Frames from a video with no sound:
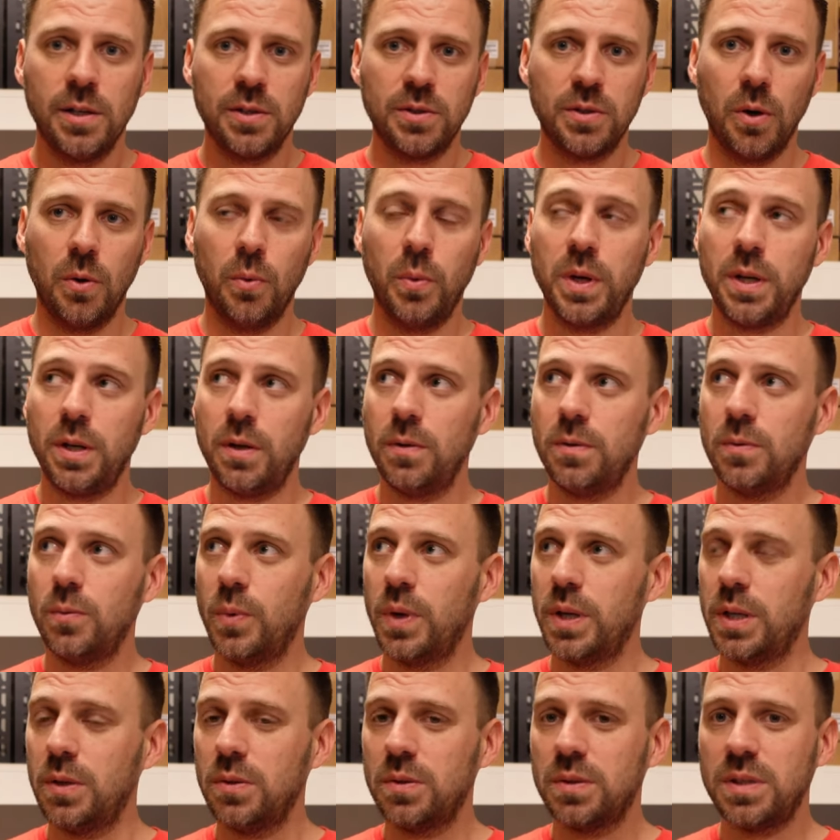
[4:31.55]
So when you
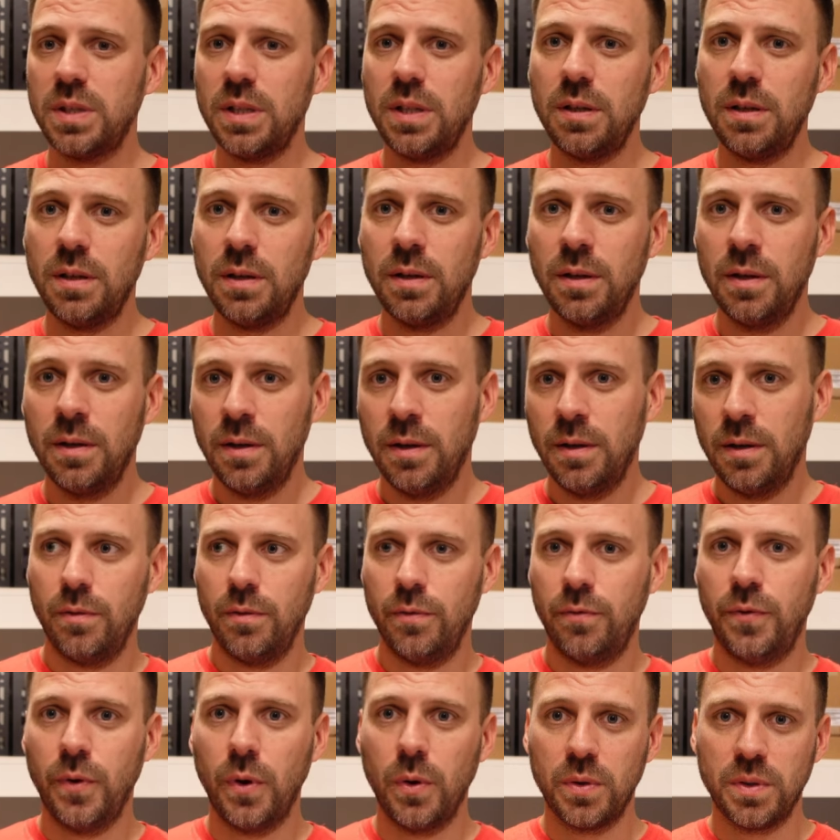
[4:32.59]
when you see
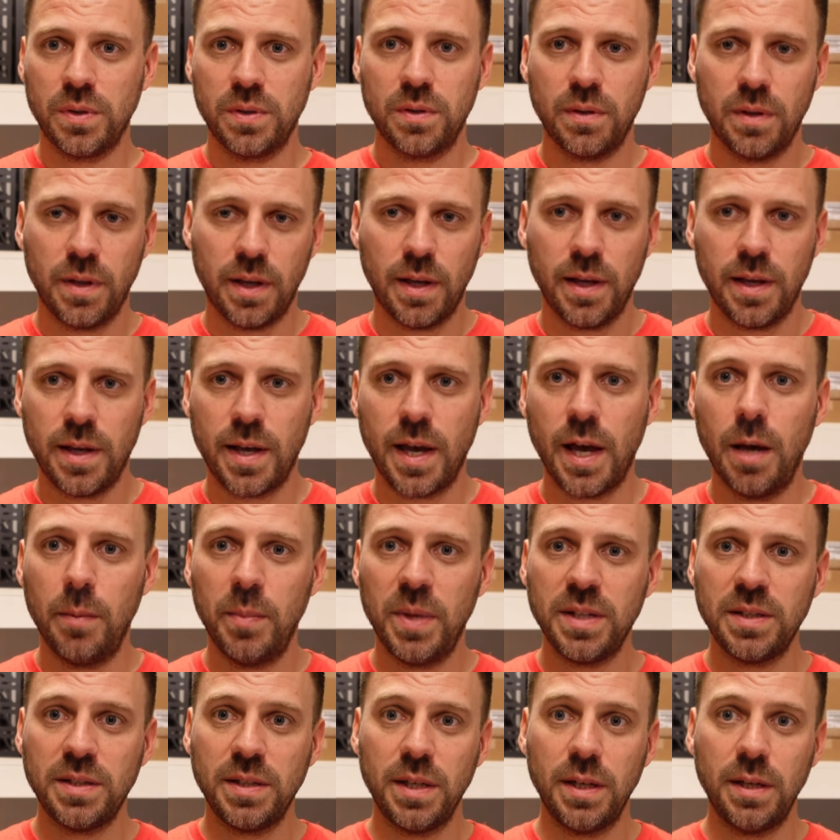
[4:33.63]
folks
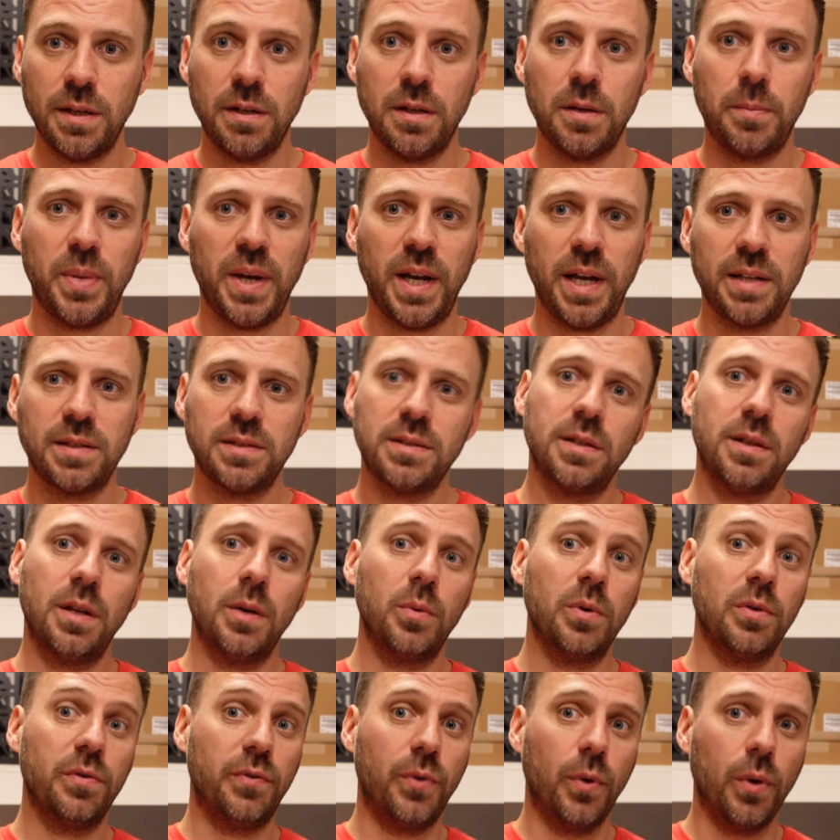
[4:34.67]
commenting in the past that
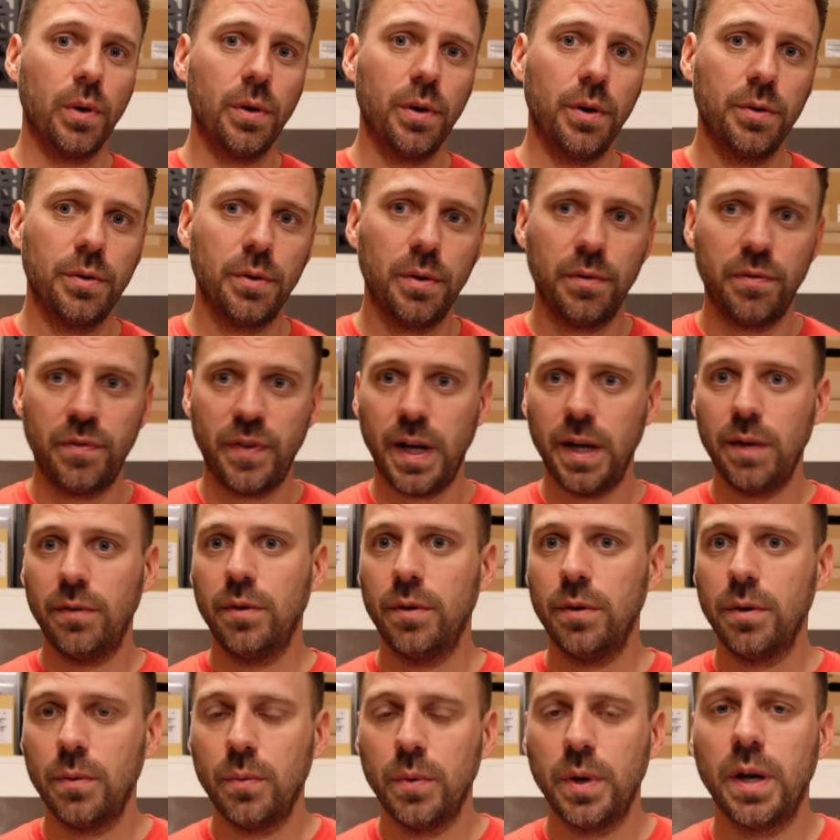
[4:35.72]
there were 400,
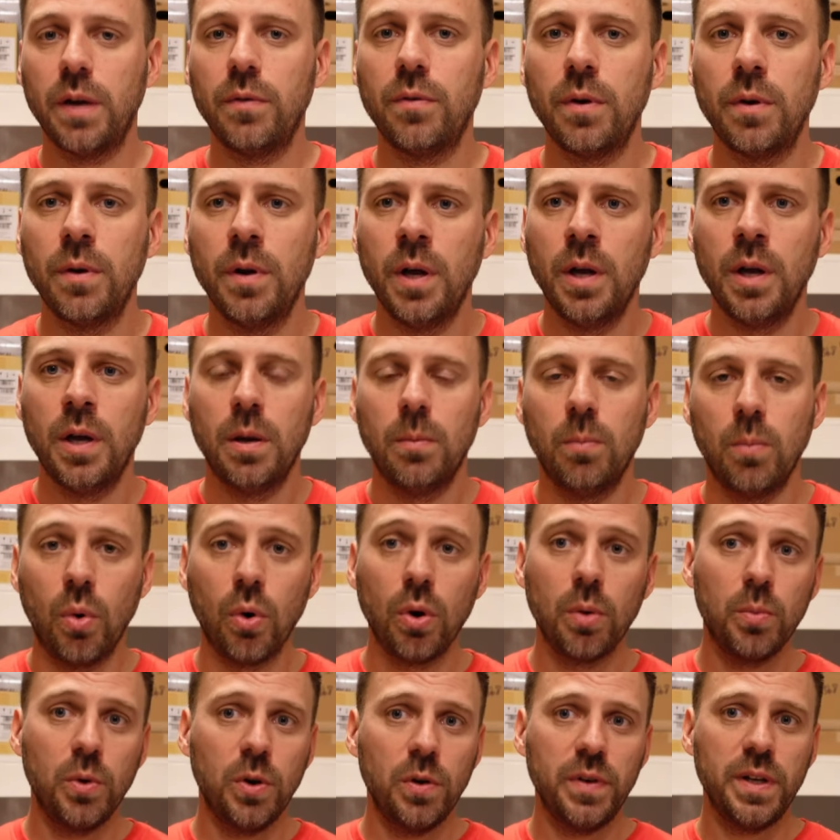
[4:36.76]
500, whatever,
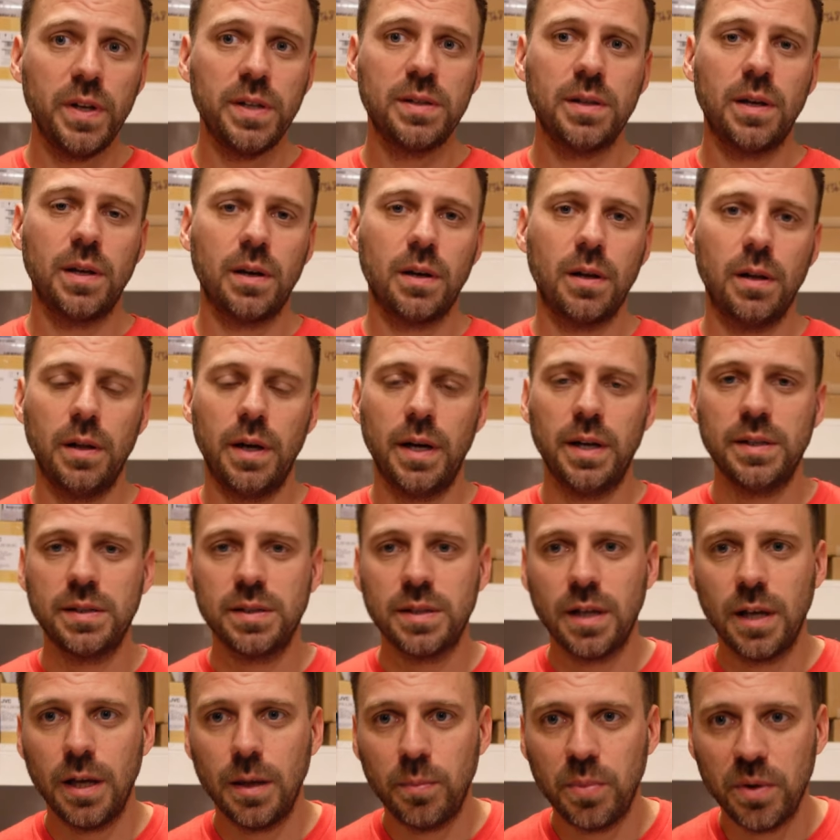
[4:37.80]
more movies on
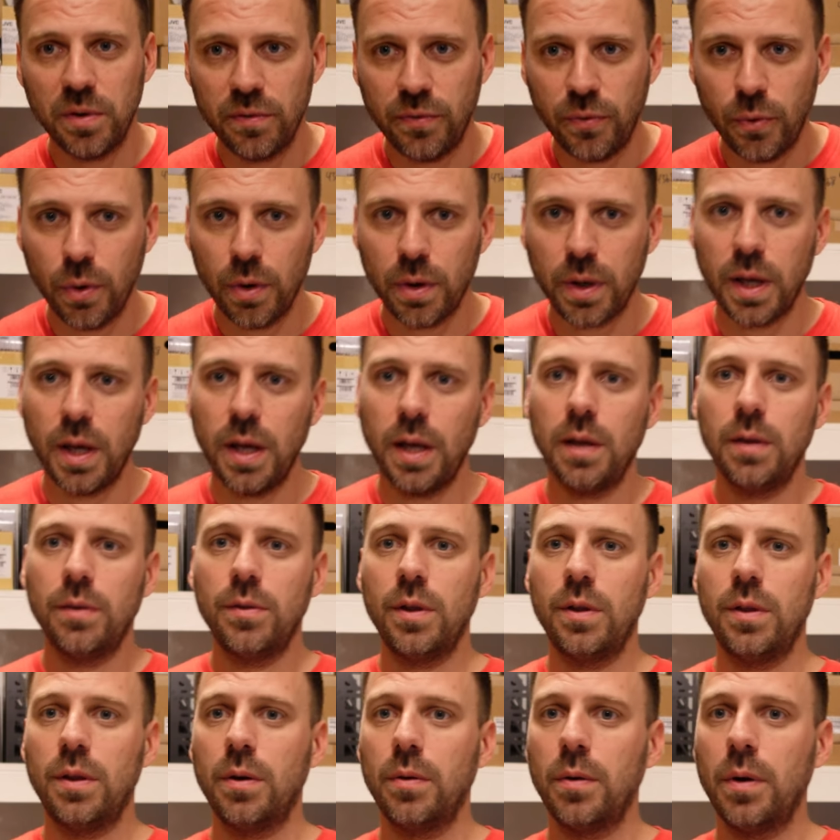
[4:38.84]
Kaleidescape in 4K
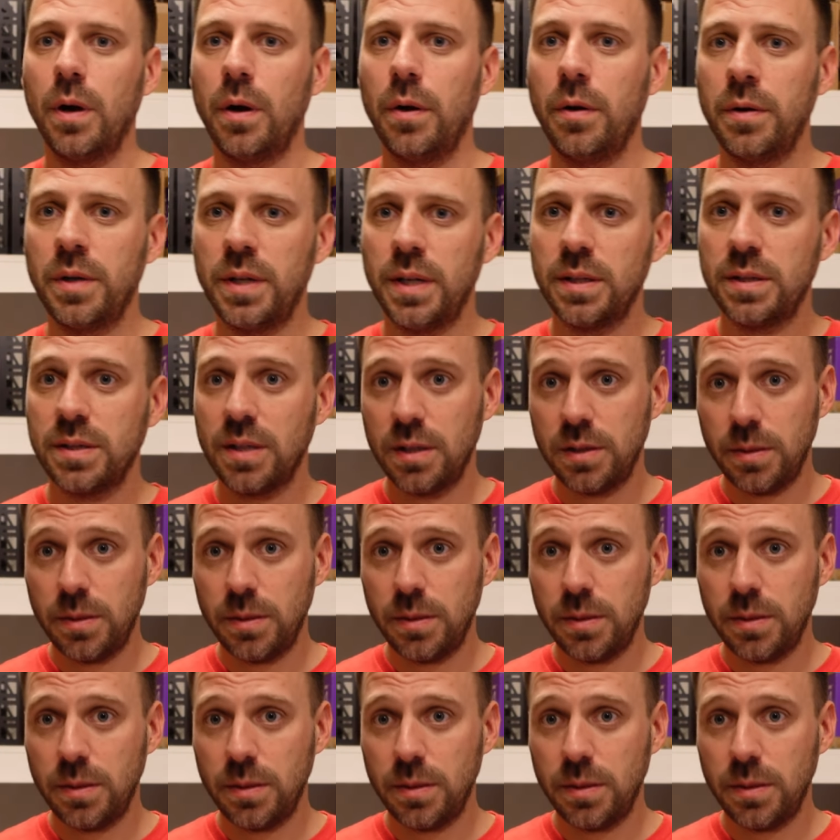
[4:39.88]
than there are on disc.